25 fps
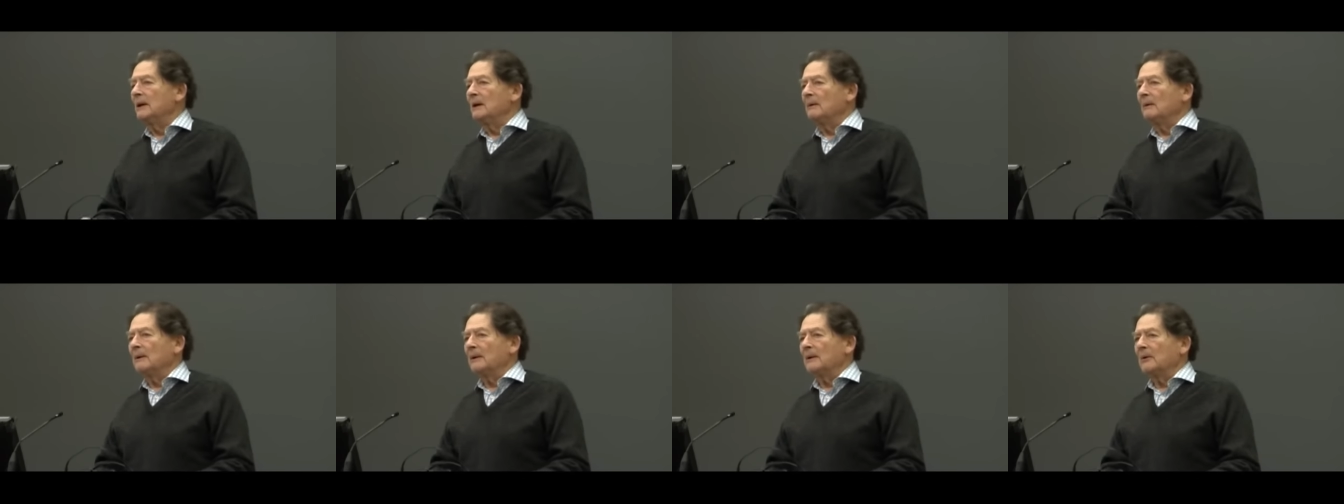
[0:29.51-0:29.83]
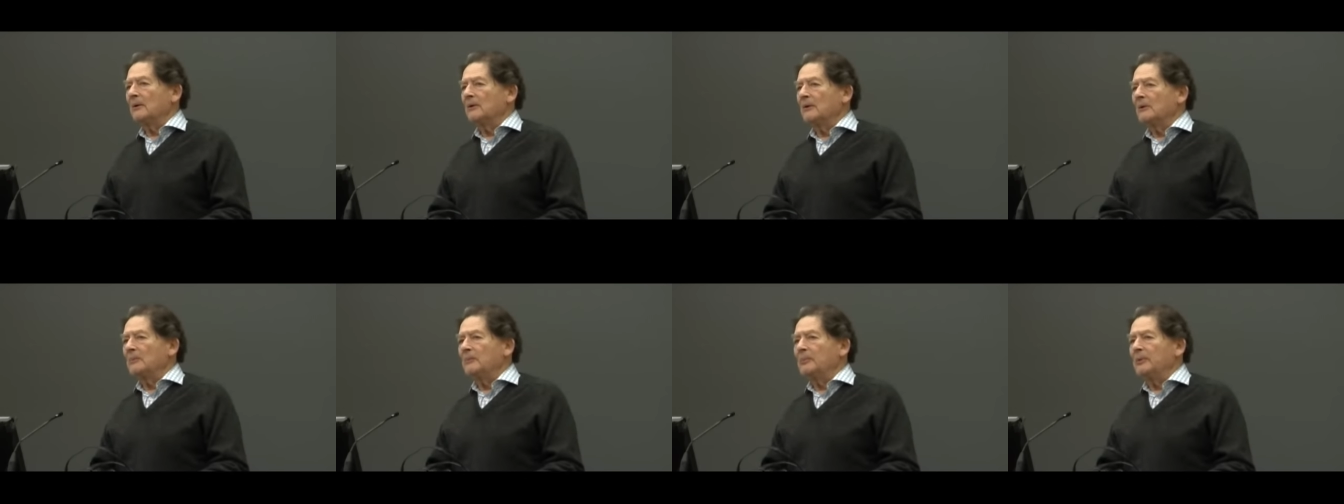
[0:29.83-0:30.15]
one
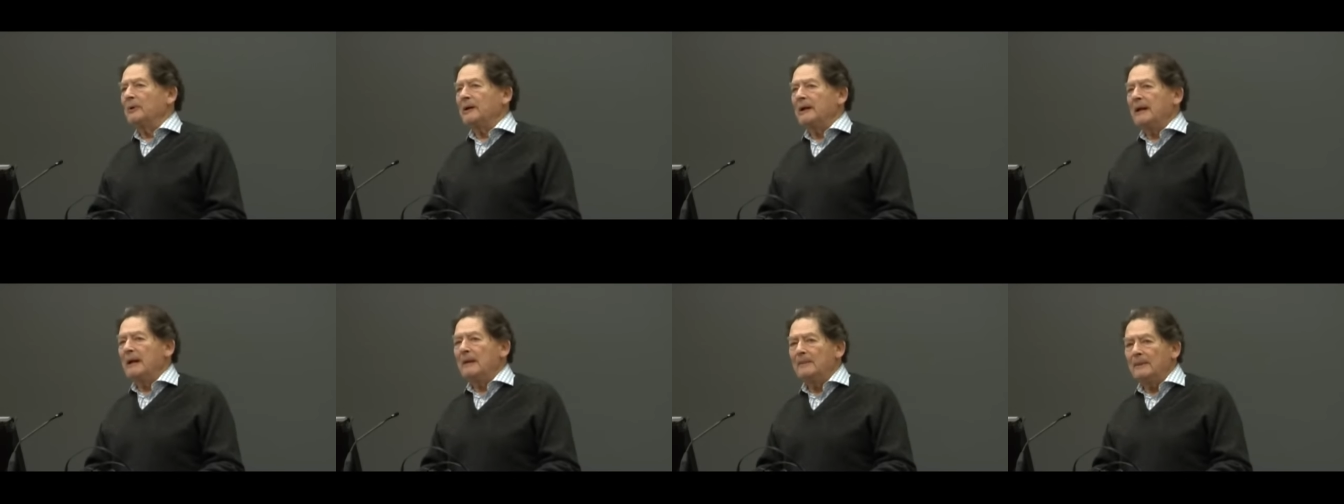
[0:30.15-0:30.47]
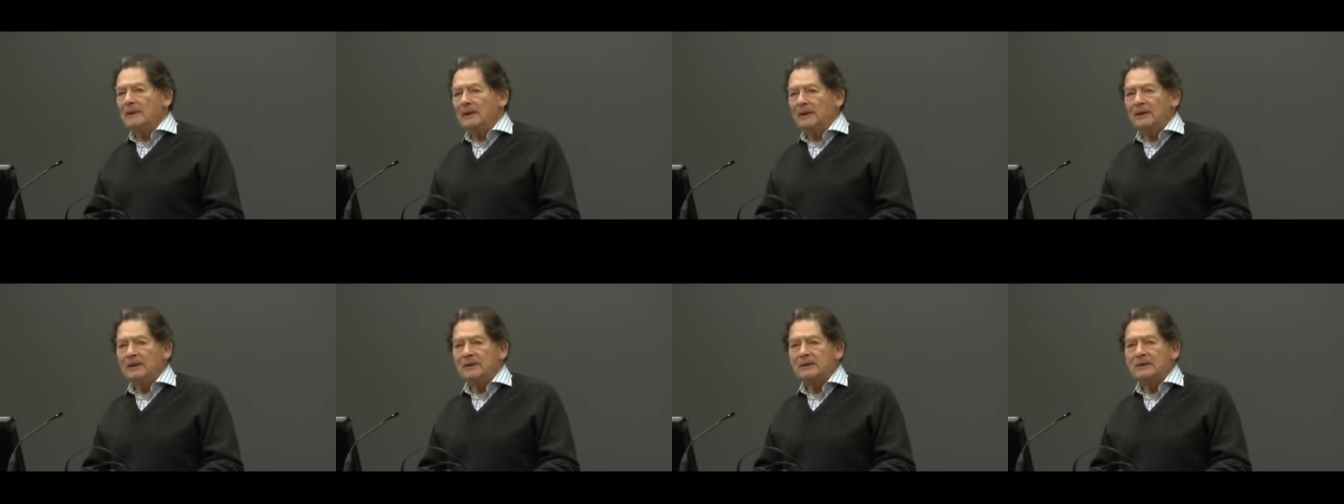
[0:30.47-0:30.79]
of the
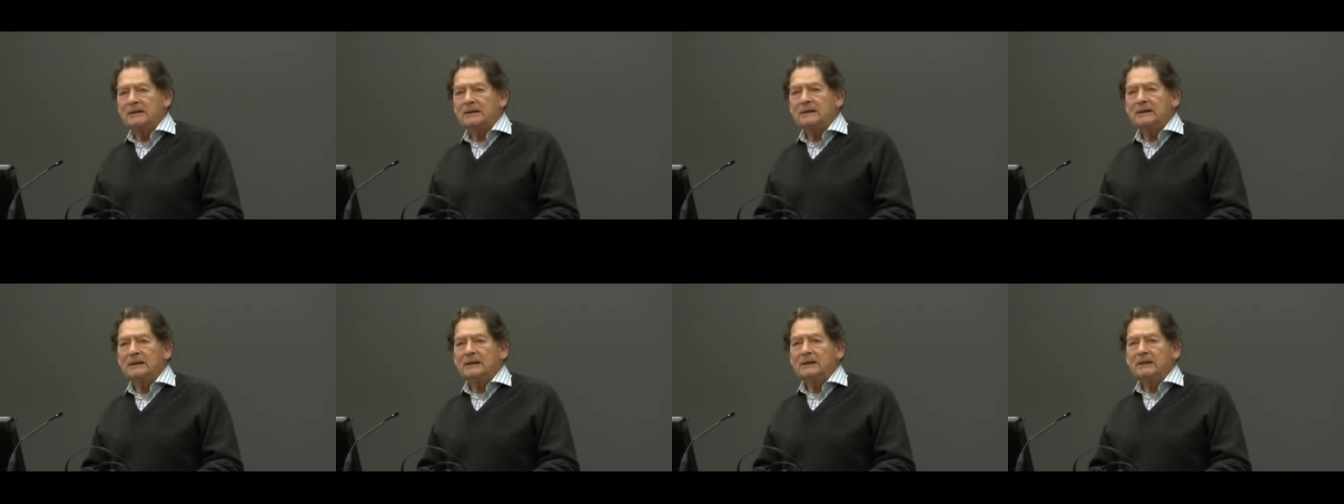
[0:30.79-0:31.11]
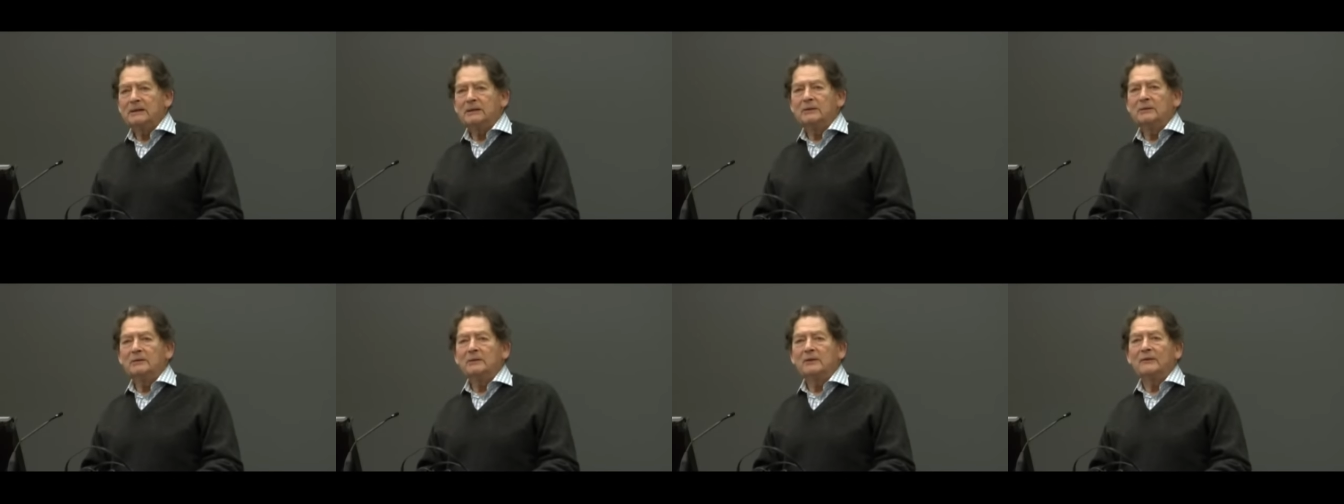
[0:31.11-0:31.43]
preeminent
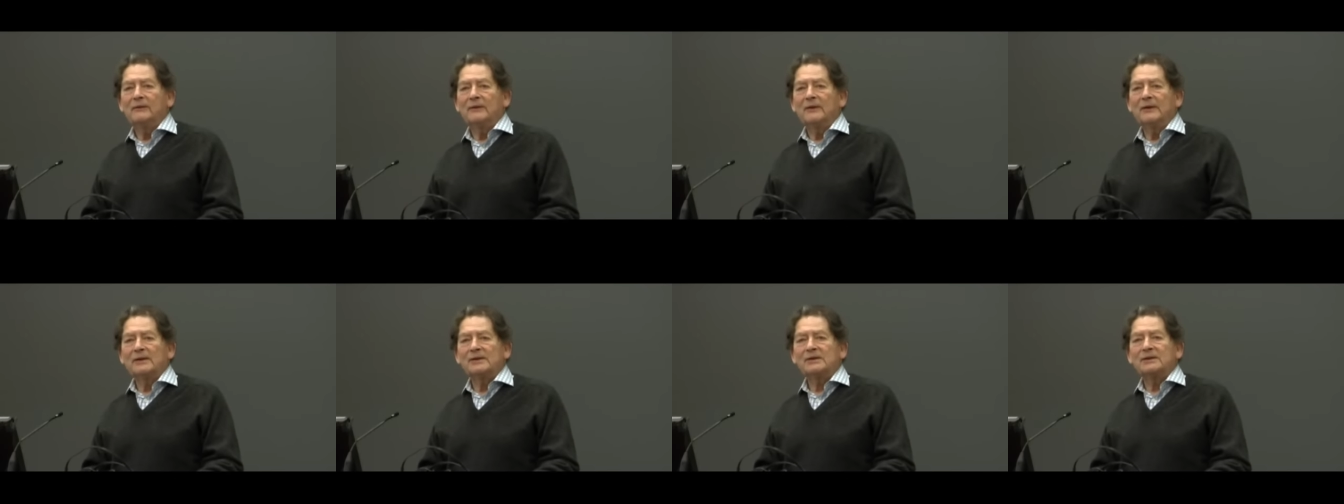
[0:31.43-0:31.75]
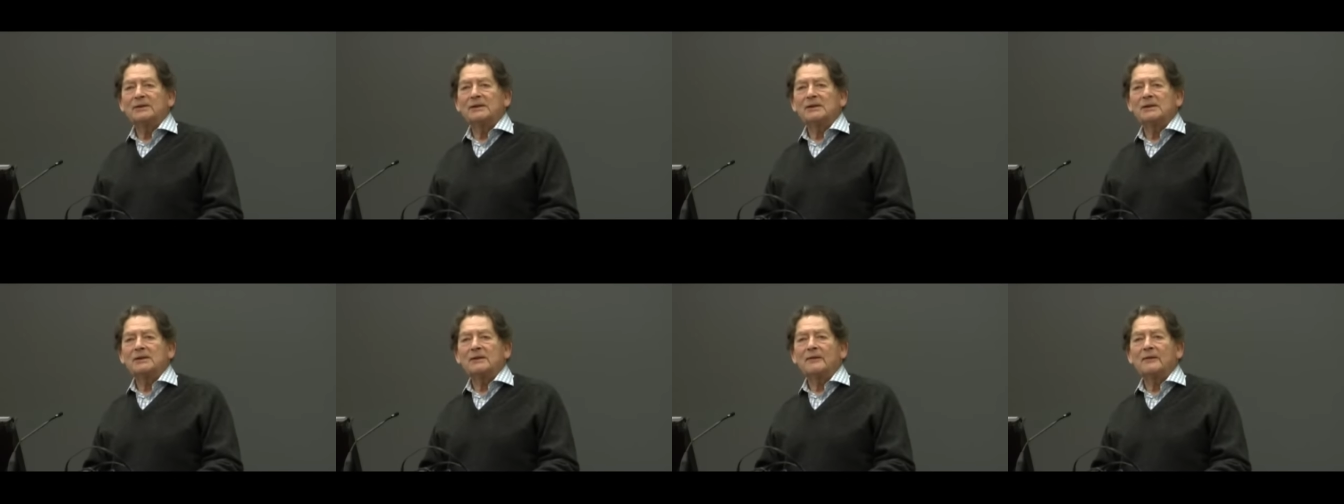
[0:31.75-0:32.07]

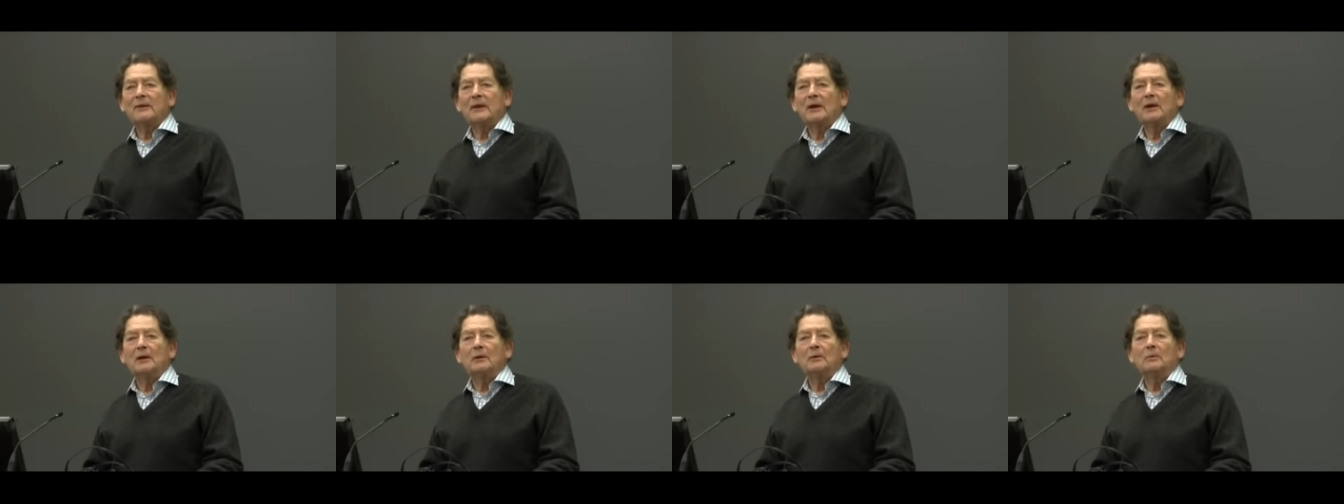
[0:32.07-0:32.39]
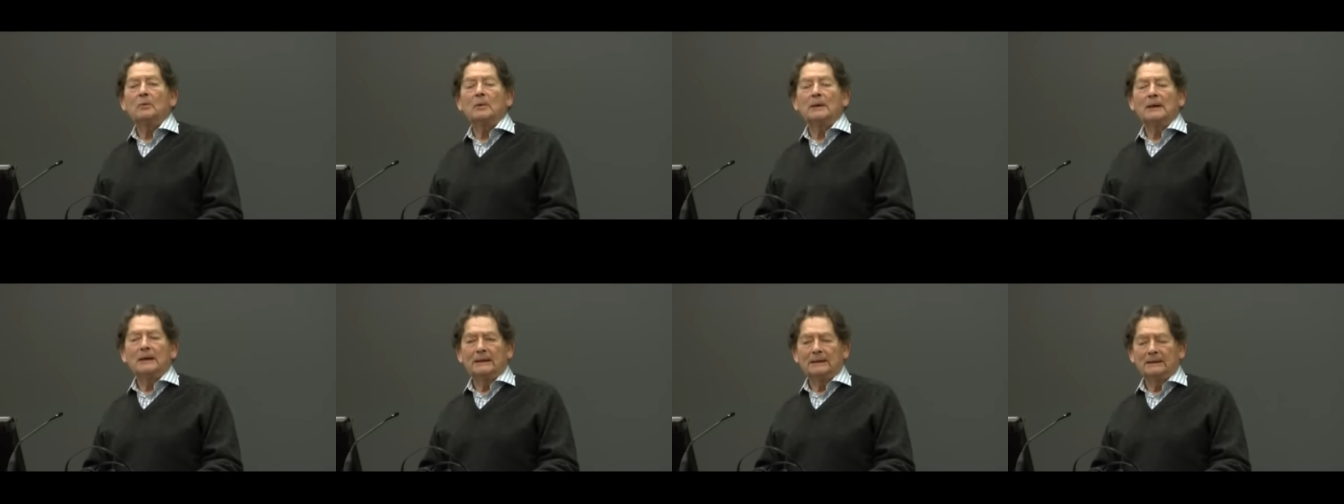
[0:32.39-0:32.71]
universities of the whole
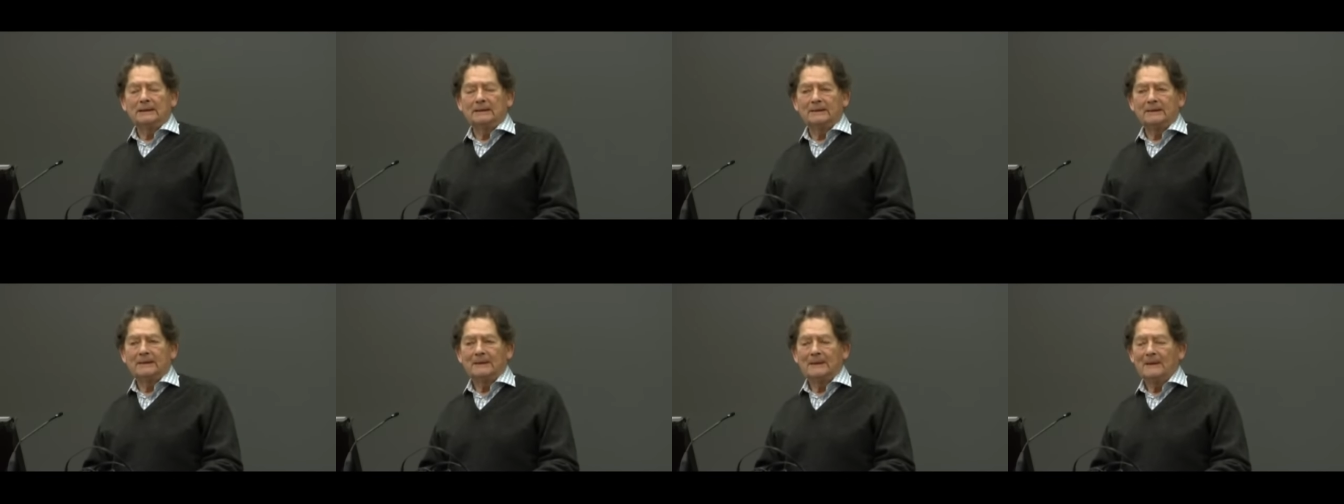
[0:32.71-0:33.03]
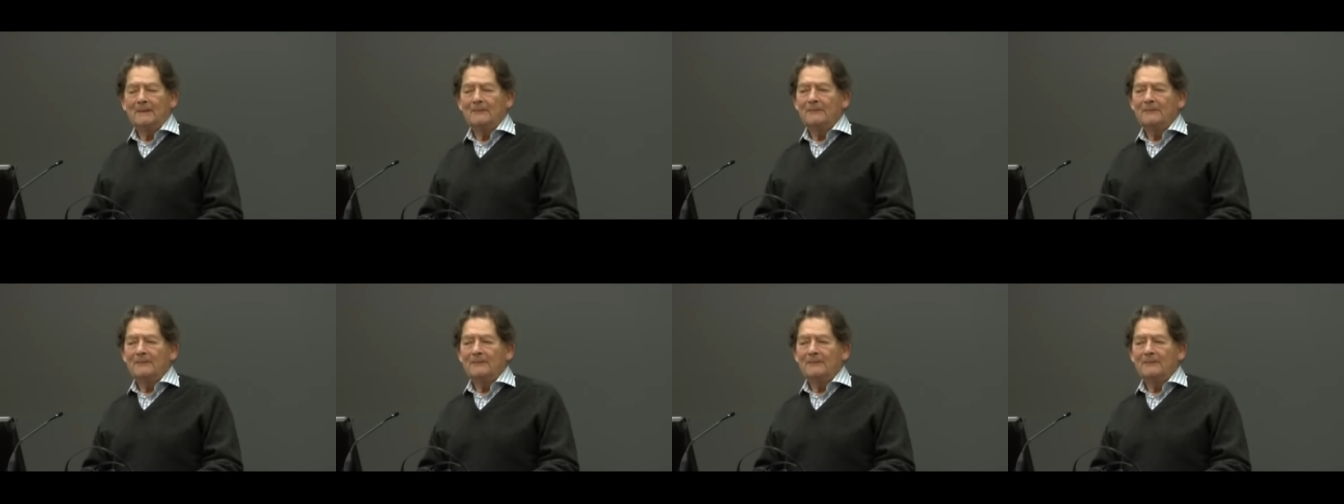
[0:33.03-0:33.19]
world.